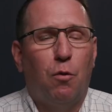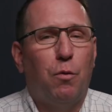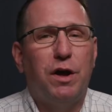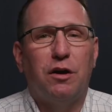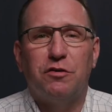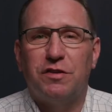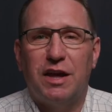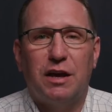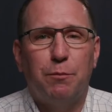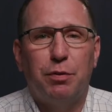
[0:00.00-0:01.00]
We
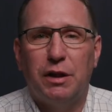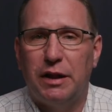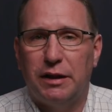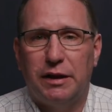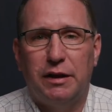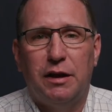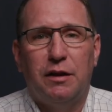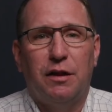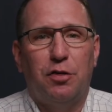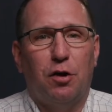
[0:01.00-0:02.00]
understand completely
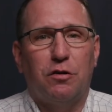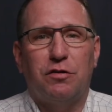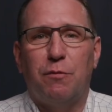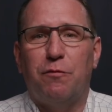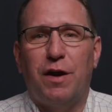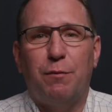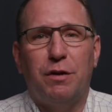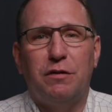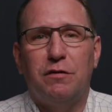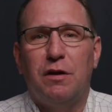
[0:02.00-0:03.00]
that there are some
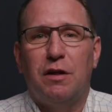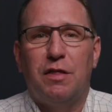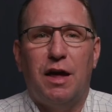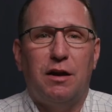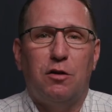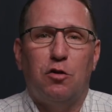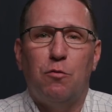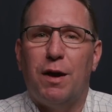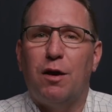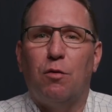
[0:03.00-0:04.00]
families that you
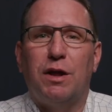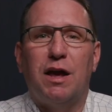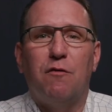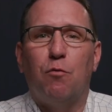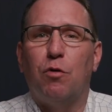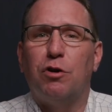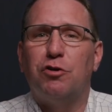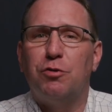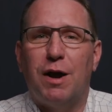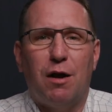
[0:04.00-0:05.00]
may only have one or
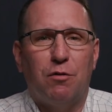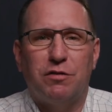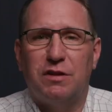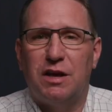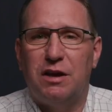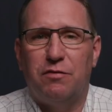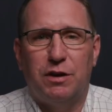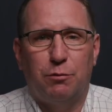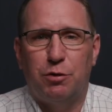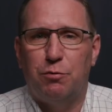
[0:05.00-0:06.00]
two hours in the
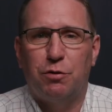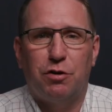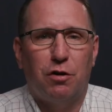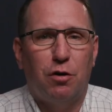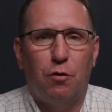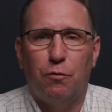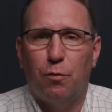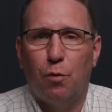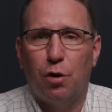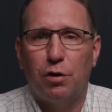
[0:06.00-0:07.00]
evening when you return home
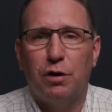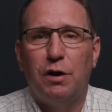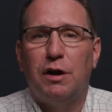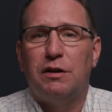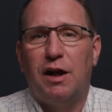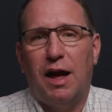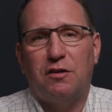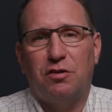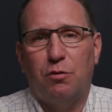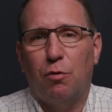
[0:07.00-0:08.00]
from work to
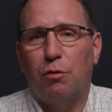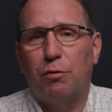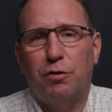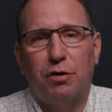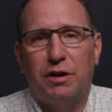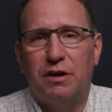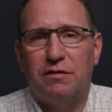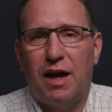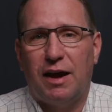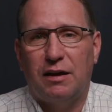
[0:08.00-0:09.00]
actually work with your kids
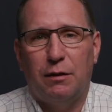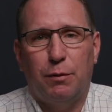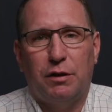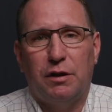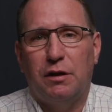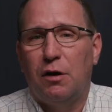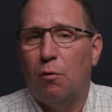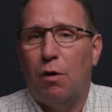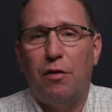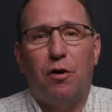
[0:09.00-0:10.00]
academically.
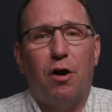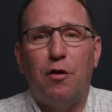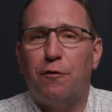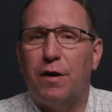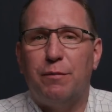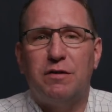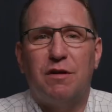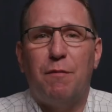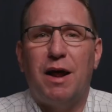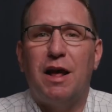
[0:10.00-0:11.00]
While there are other families
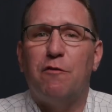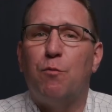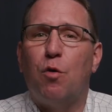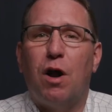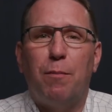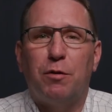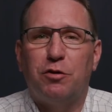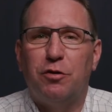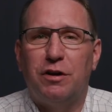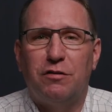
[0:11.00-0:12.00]
that might have more
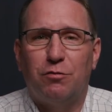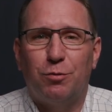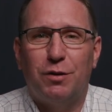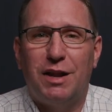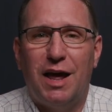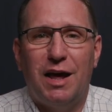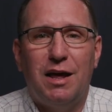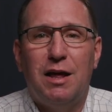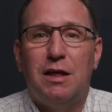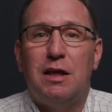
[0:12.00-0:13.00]
opportunities through the
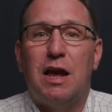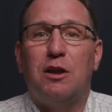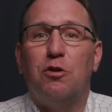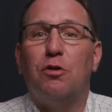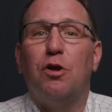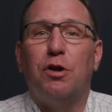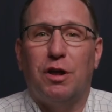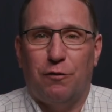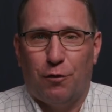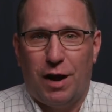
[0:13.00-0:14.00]
day and you're
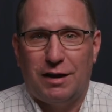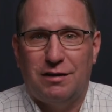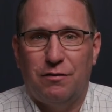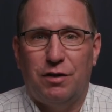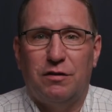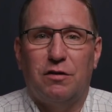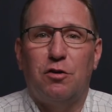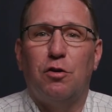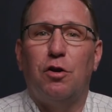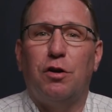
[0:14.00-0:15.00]
looking for activities and
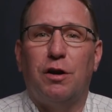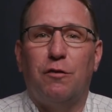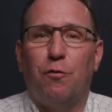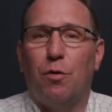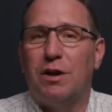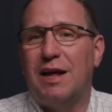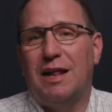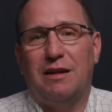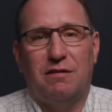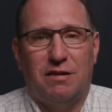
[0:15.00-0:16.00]
you're looking for a
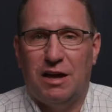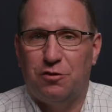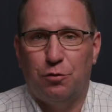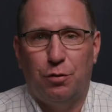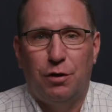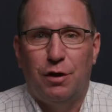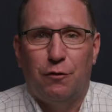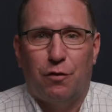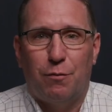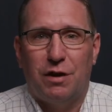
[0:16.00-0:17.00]
daily schedule
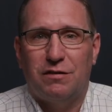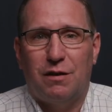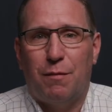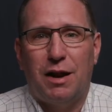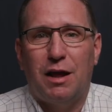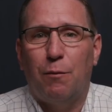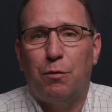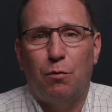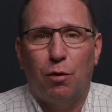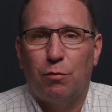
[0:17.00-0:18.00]
from us that might help
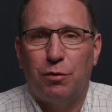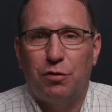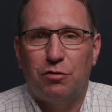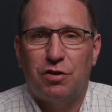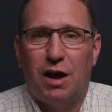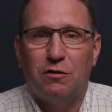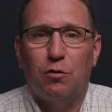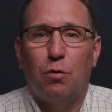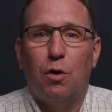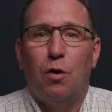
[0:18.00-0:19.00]
you work with your child.
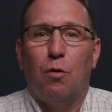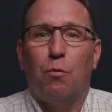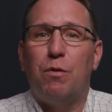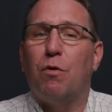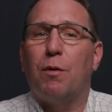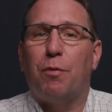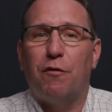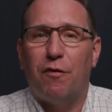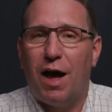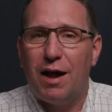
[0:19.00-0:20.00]
So we want to
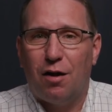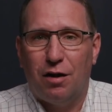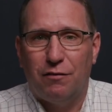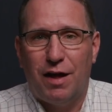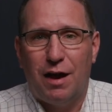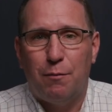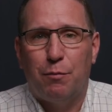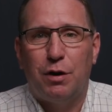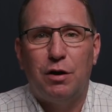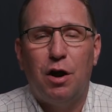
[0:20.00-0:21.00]
provide all of that,
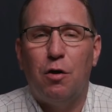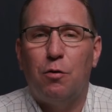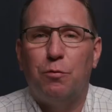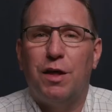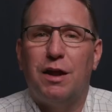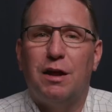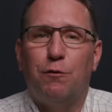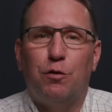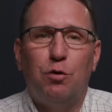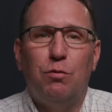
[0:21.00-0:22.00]
but know that
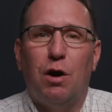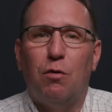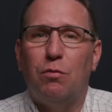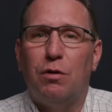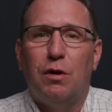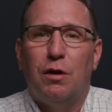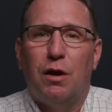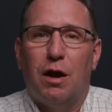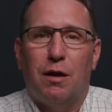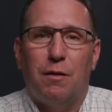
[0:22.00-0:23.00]
if you don't,
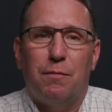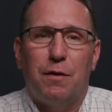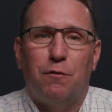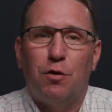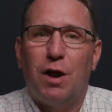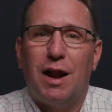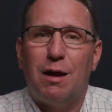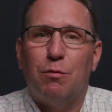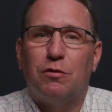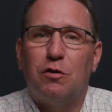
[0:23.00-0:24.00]
uh, if you're not
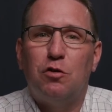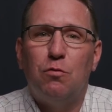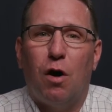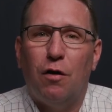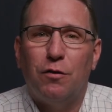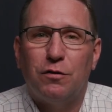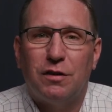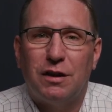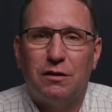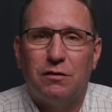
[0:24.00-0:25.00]
able to do all those
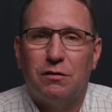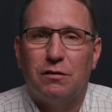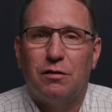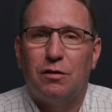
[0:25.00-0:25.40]
things,